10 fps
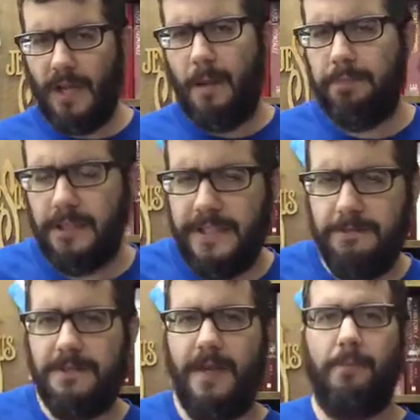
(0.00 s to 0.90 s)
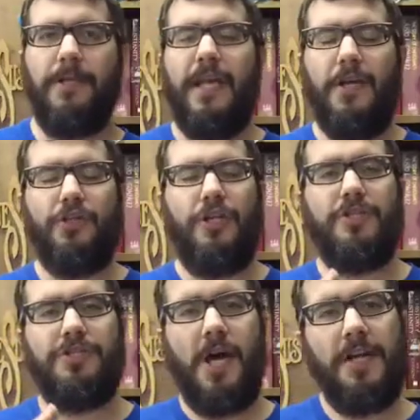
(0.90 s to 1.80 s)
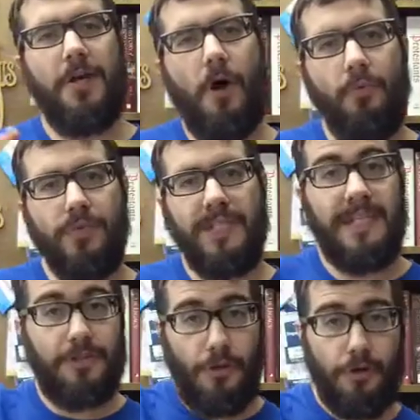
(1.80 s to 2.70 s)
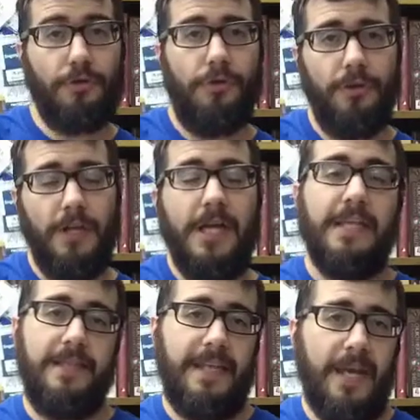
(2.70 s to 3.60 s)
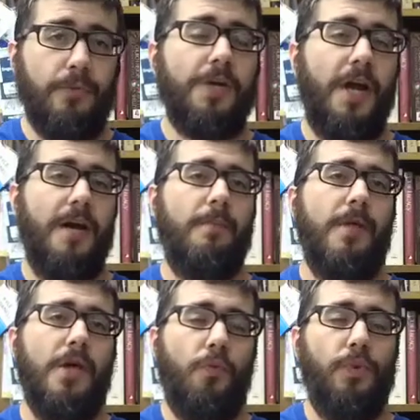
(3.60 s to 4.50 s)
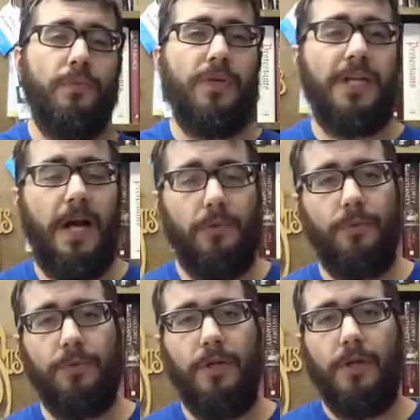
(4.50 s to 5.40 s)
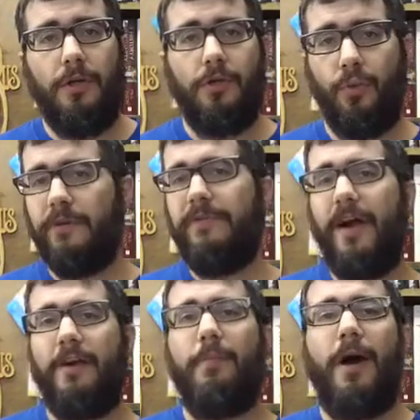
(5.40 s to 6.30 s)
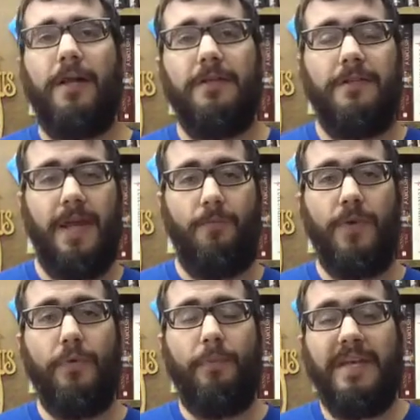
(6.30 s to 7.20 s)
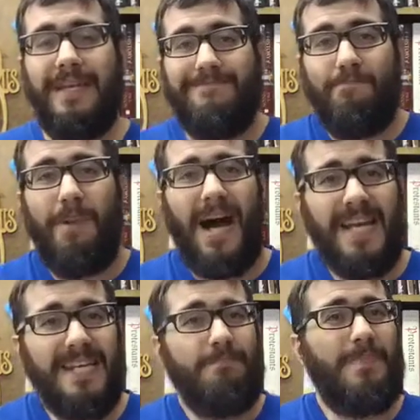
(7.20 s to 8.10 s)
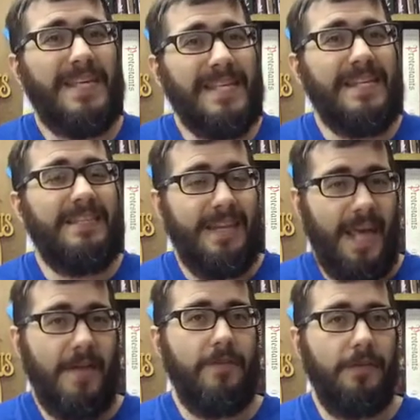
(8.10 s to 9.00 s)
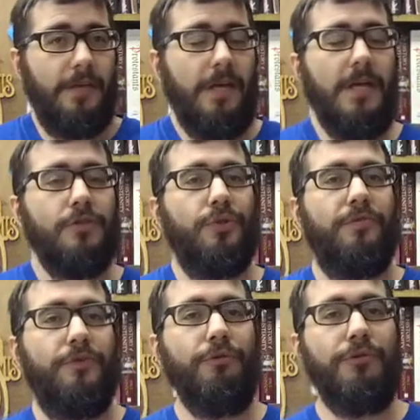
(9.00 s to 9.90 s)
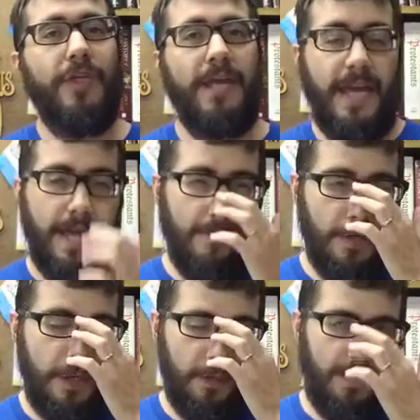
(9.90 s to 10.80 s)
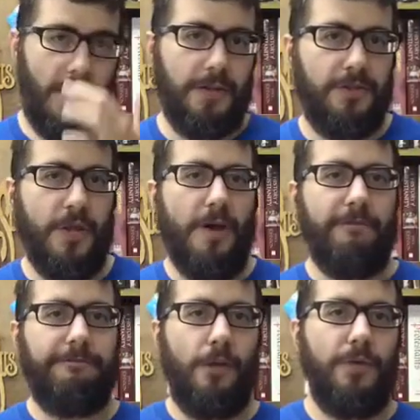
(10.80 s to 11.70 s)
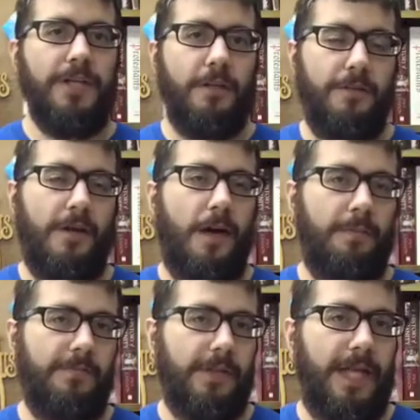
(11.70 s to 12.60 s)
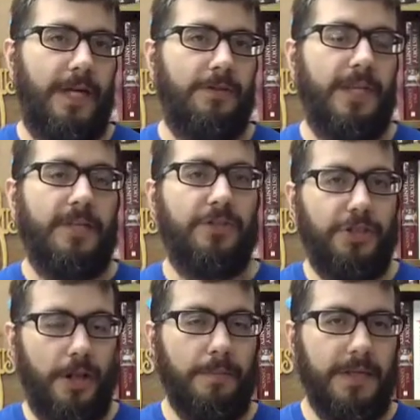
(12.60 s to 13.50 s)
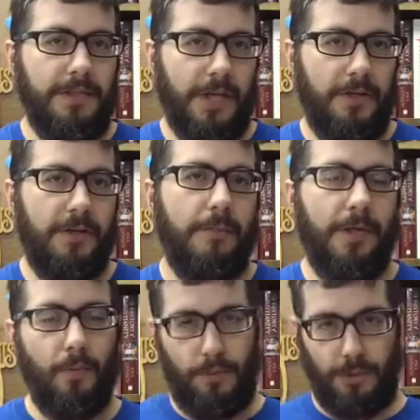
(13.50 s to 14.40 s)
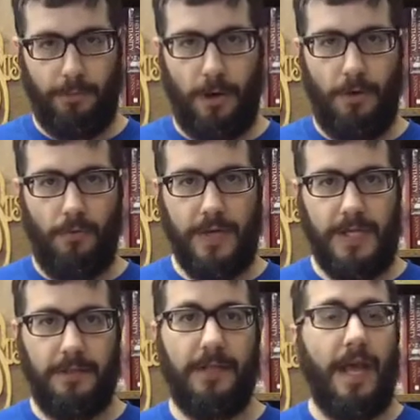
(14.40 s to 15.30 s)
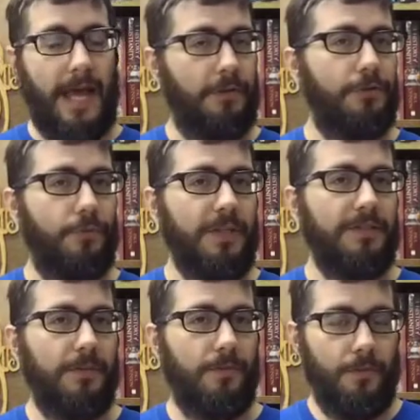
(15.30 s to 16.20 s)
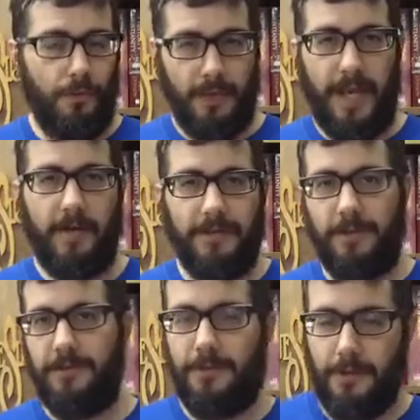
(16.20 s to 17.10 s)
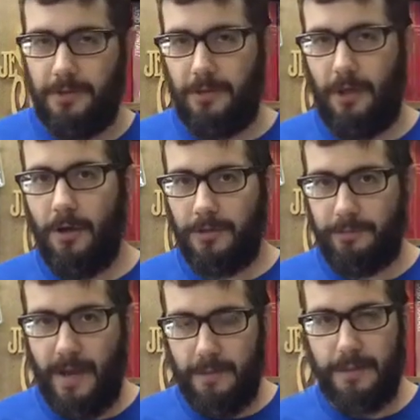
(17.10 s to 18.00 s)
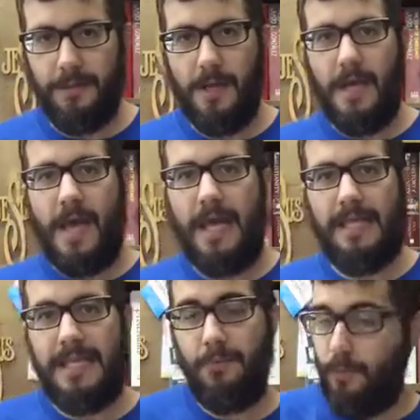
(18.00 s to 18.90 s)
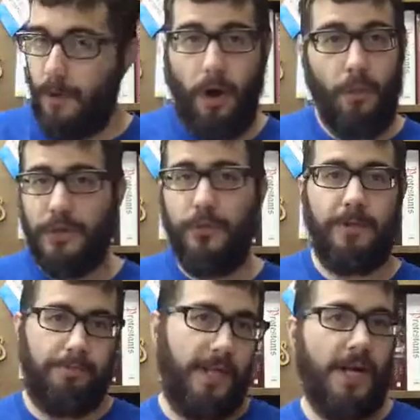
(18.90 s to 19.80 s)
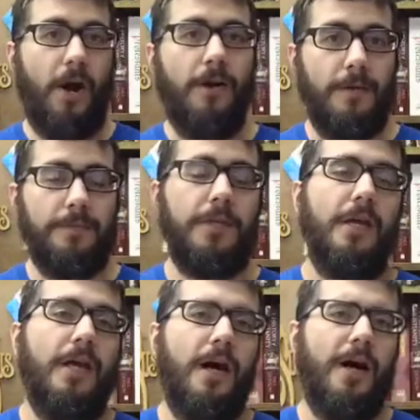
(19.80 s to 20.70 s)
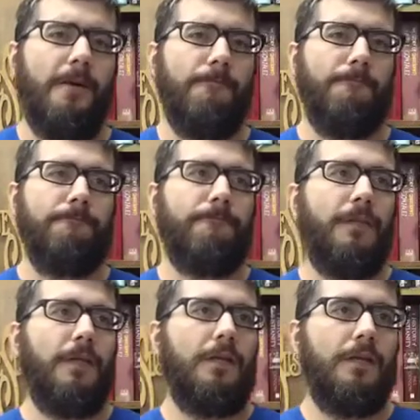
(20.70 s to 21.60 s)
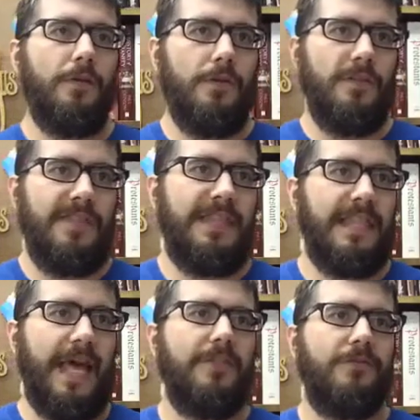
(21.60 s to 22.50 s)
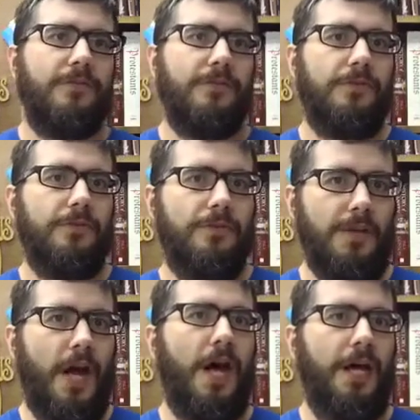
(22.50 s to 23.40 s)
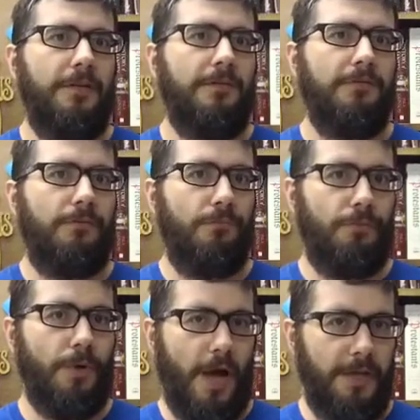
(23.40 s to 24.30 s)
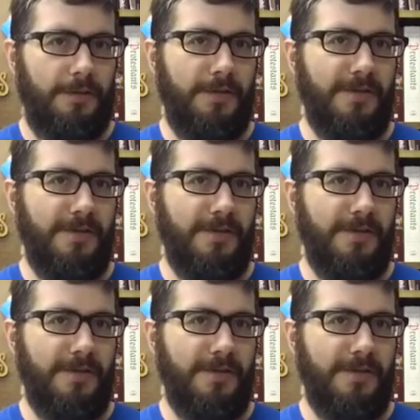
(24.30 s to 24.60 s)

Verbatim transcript: I believe this application is not only eternal, the day will come when, when God will glorify our bodies and we will be embodied beings in heaven. So if you think heaven is us floating on the top of clouds as chubby cherubim with small wings, how those wings carry such such large babies, and then all we do is play harps, um, that's not right,